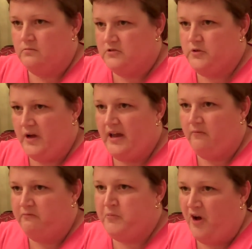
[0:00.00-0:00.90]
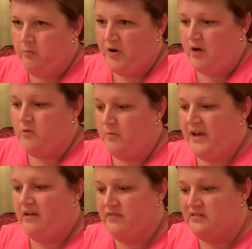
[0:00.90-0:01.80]
So I have a problem.
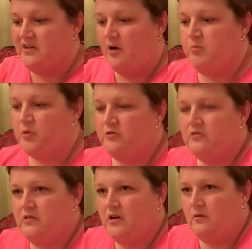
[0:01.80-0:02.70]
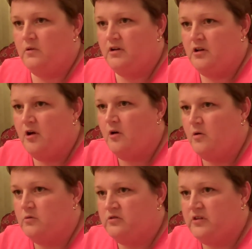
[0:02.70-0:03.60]
I have these couples, and I want to
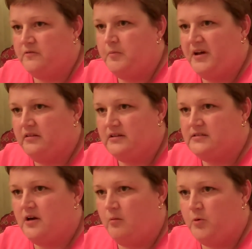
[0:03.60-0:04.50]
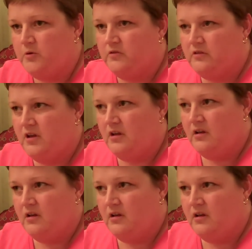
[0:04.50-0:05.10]
know stuff about these couples